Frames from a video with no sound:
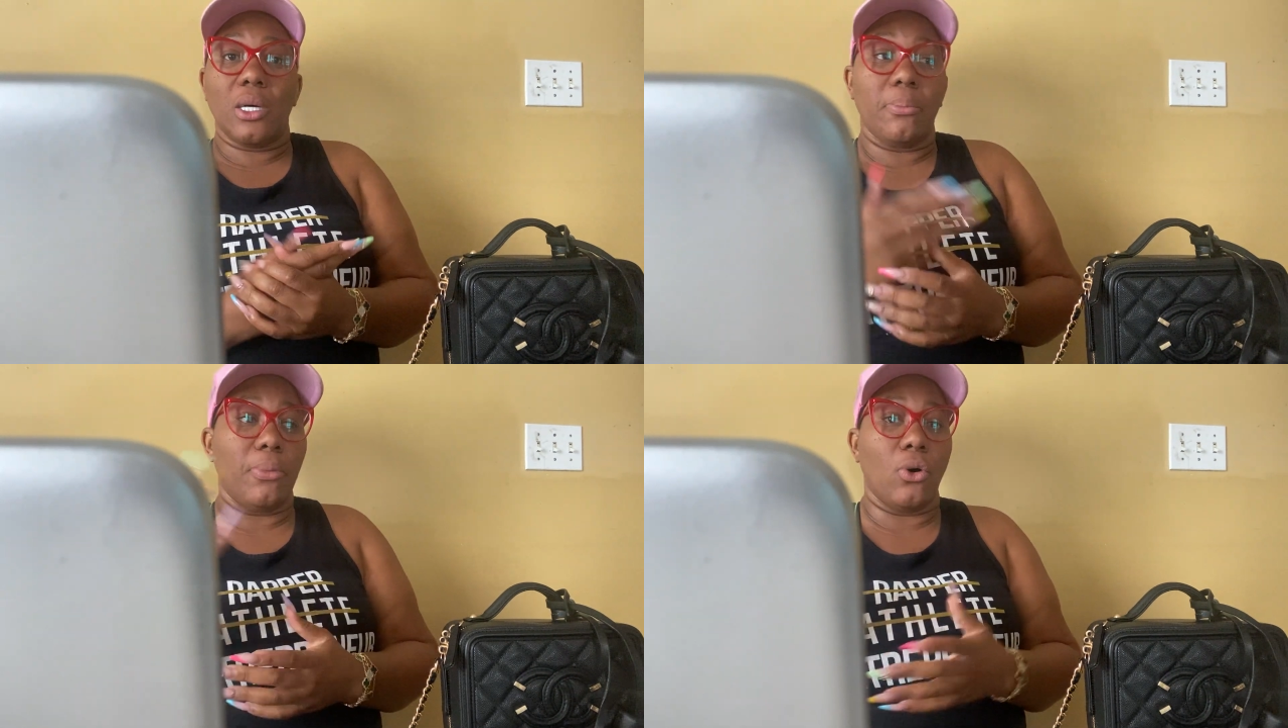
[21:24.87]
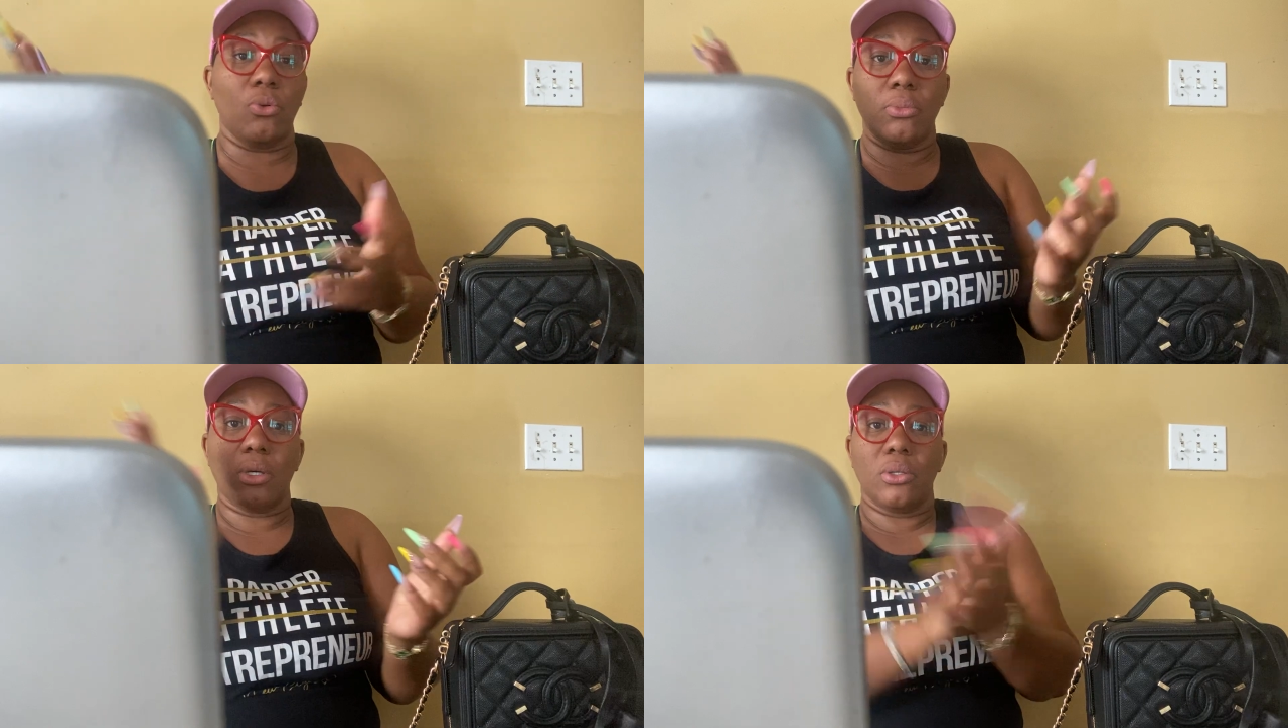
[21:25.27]

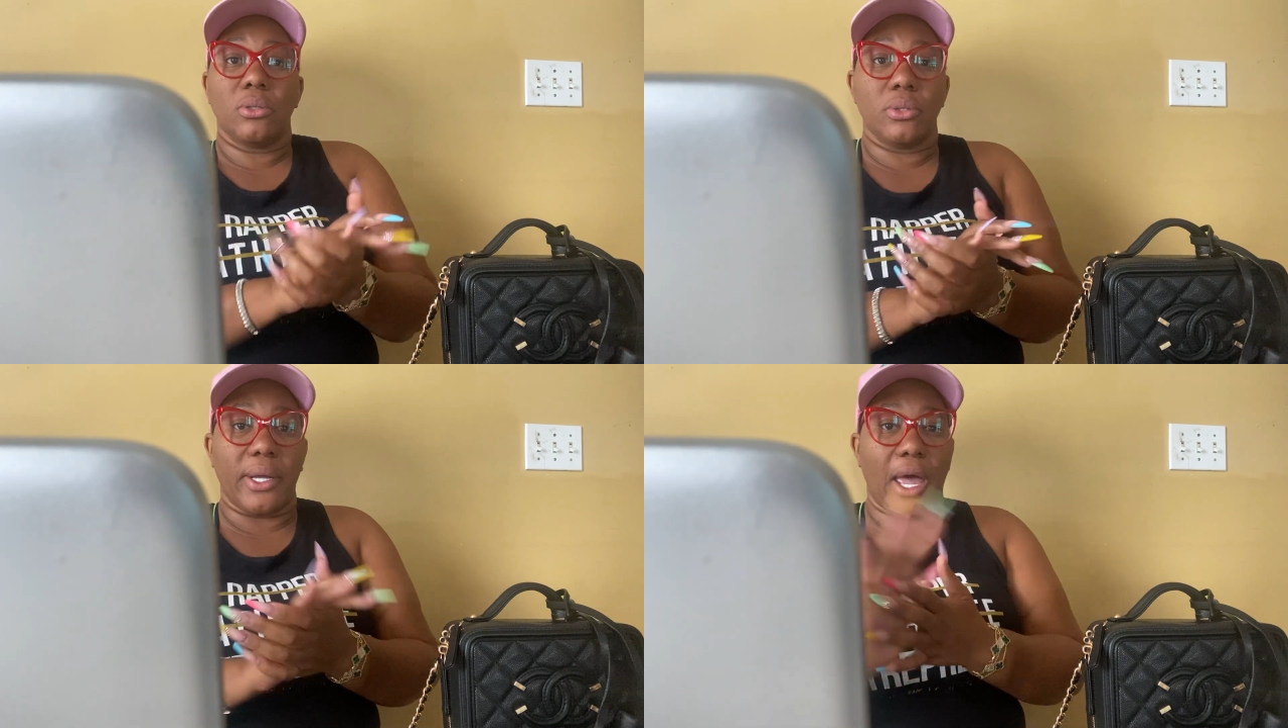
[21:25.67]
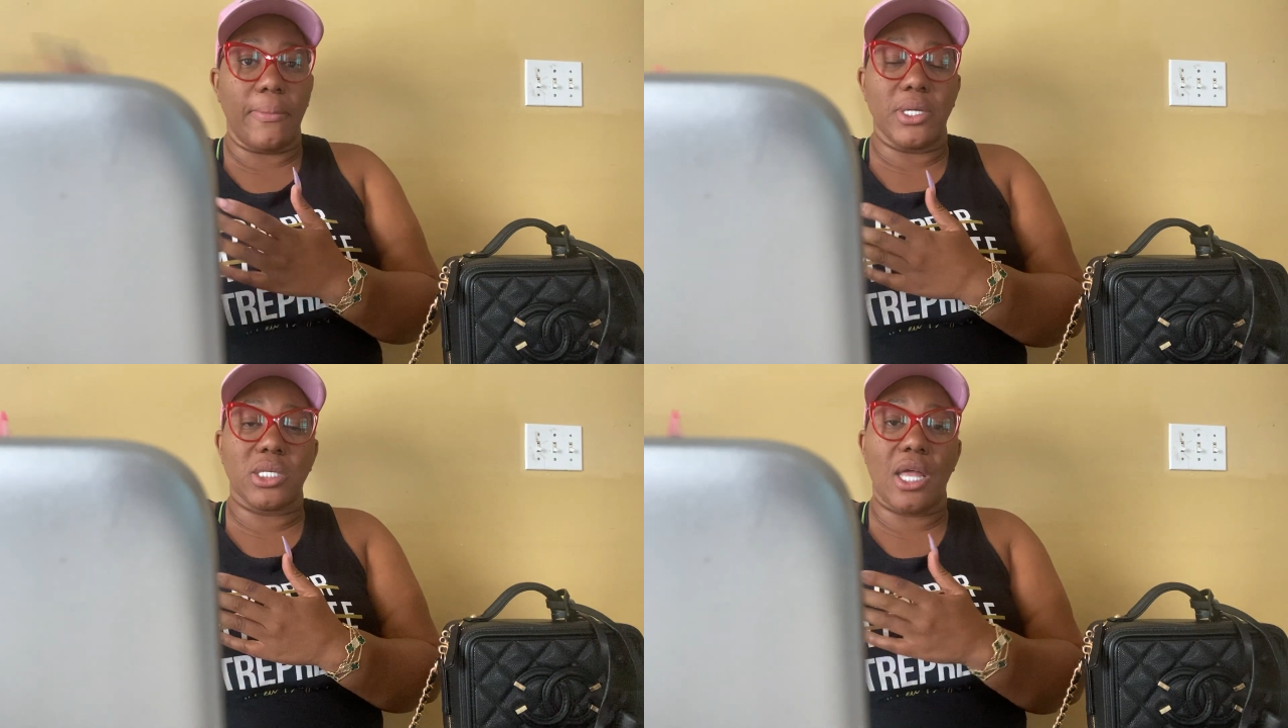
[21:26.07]
Boom. They gave
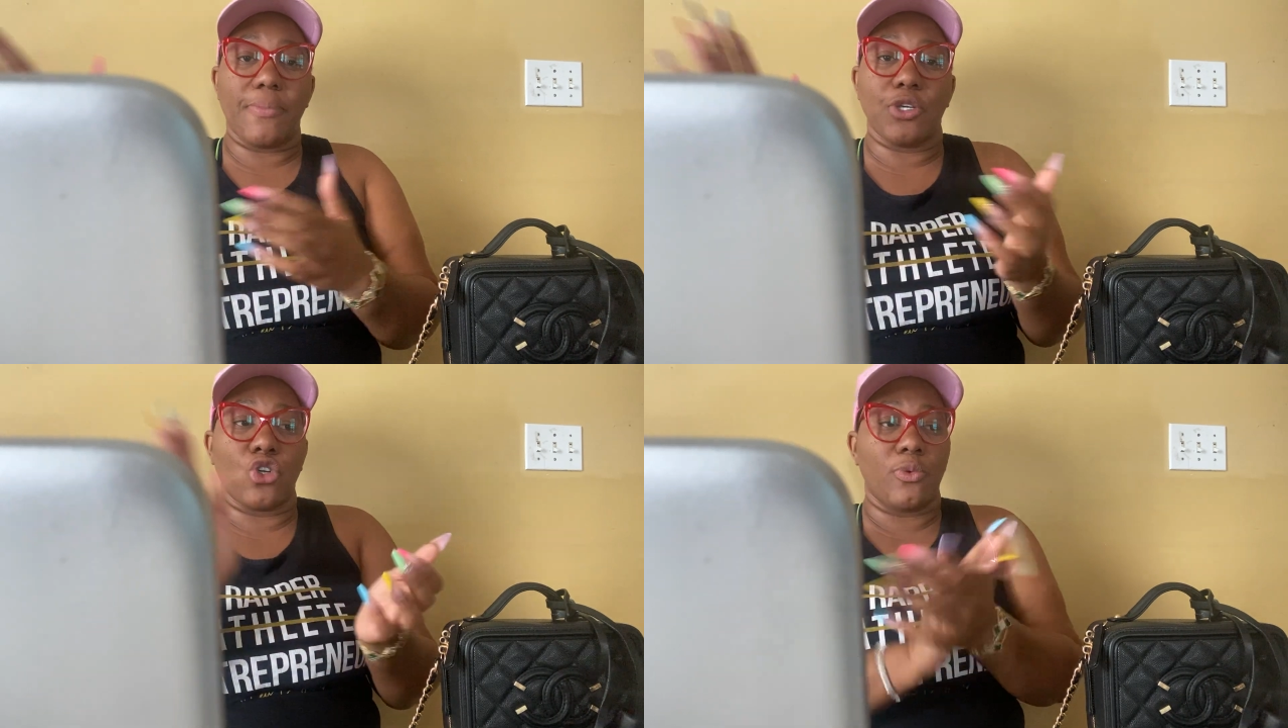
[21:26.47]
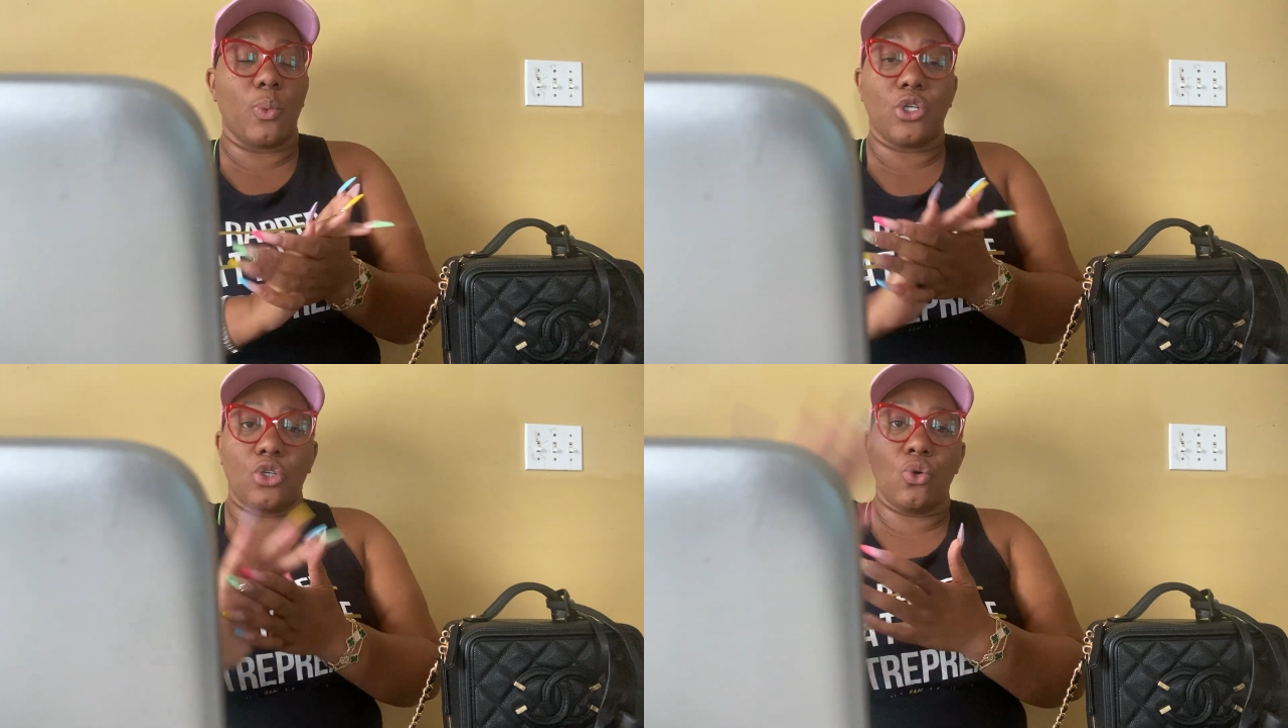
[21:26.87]
me the step. They showed me
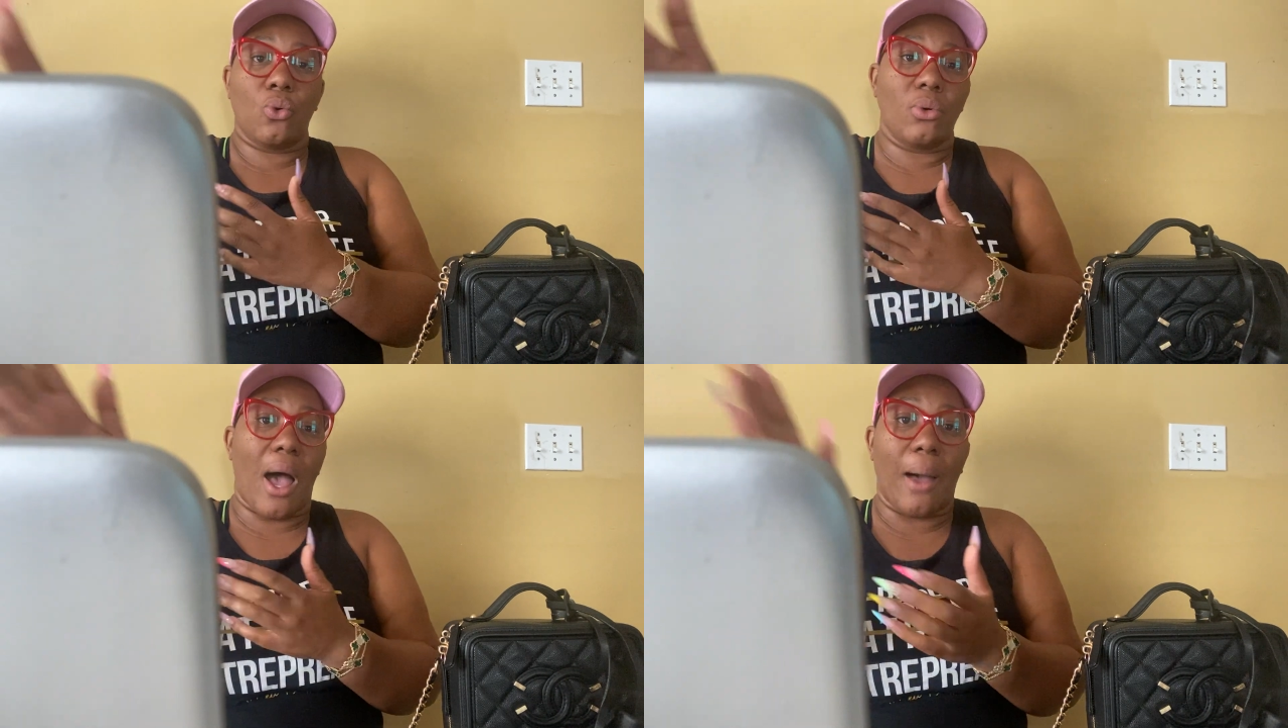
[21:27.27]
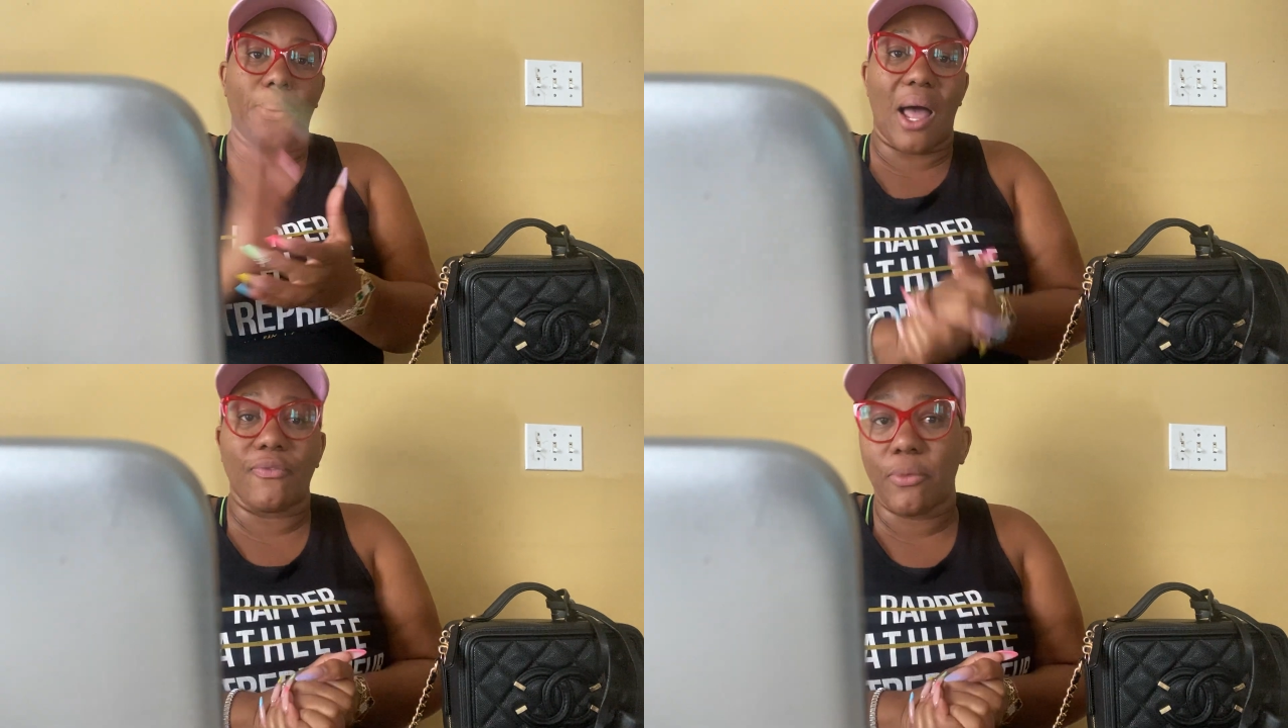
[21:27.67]
what to do. I
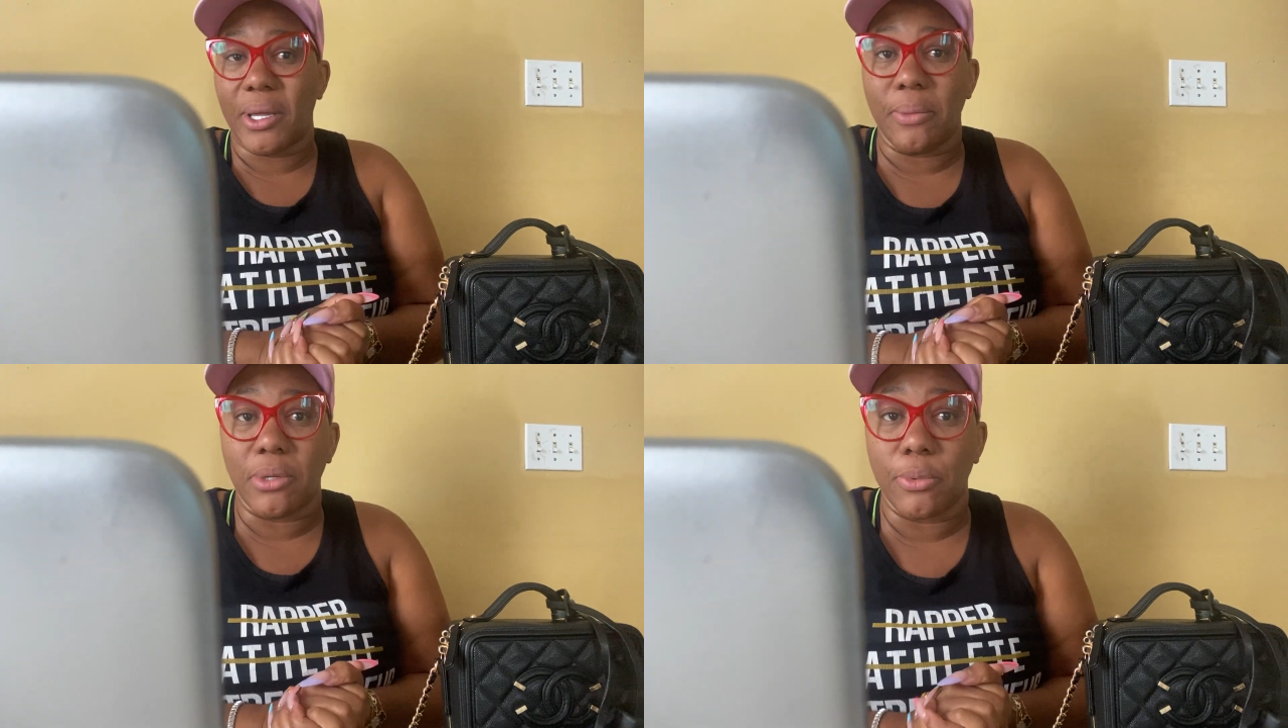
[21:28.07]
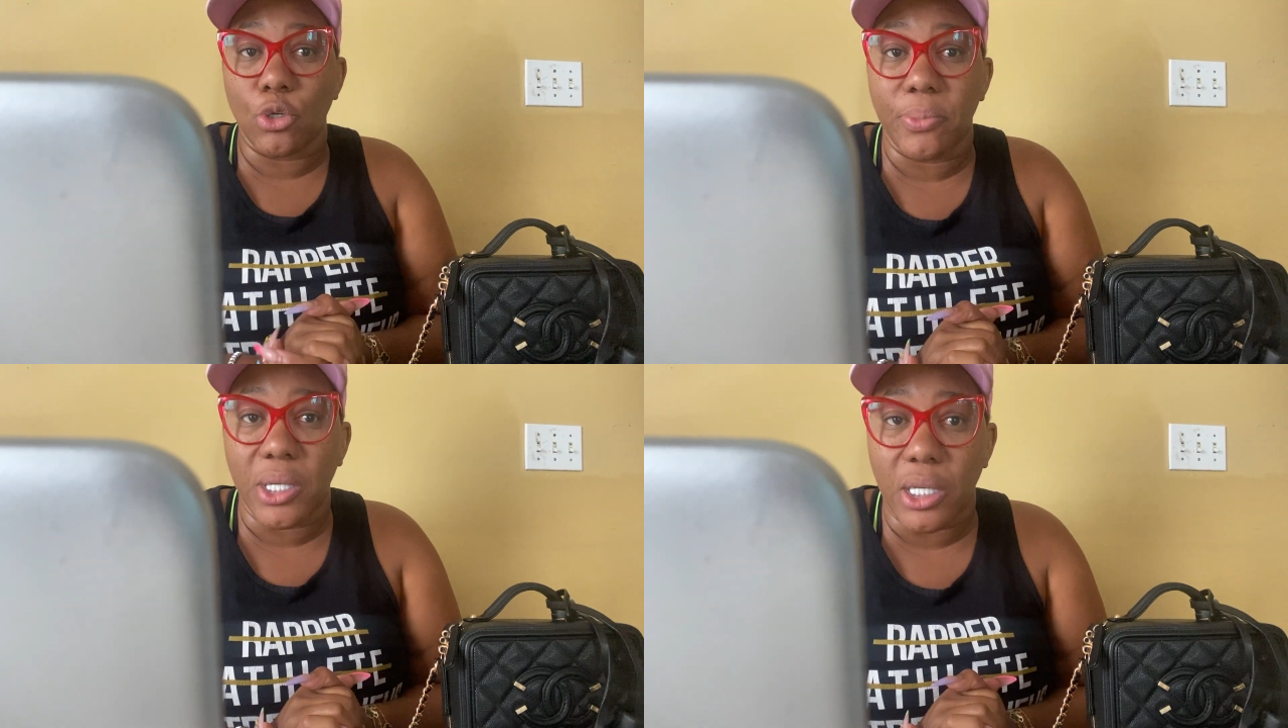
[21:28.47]
applied for my
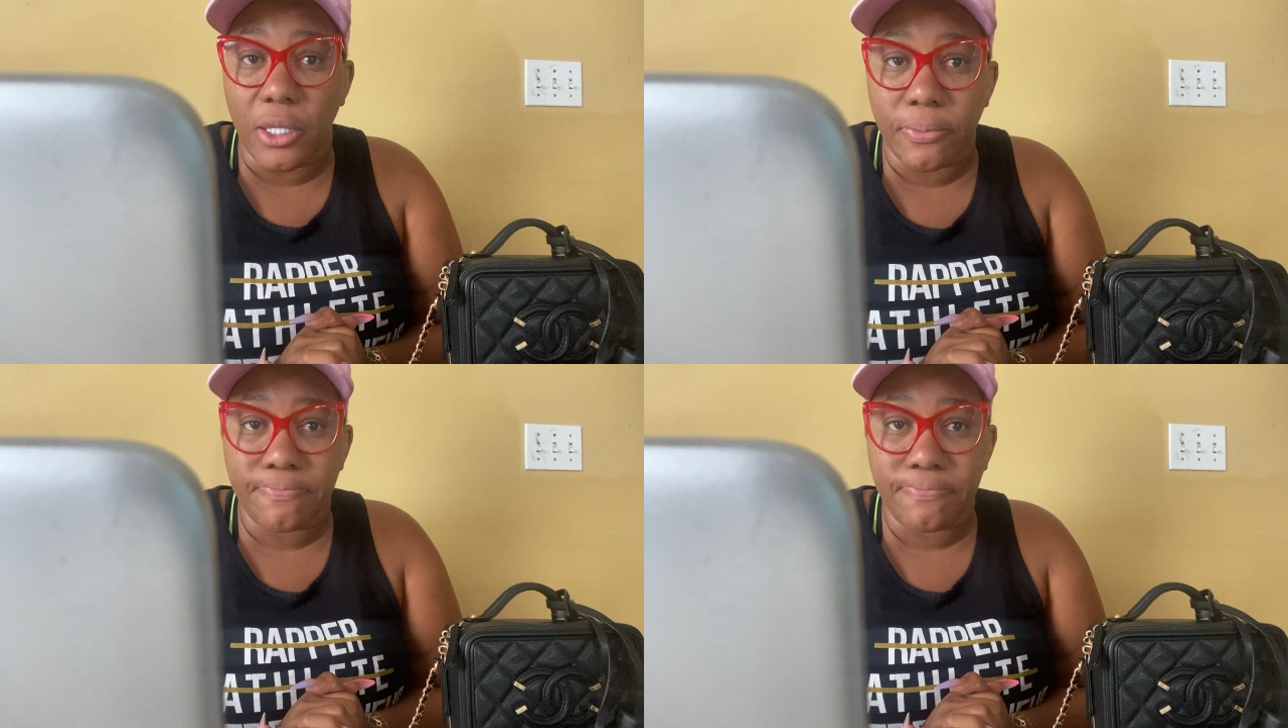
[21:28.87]
MWBE.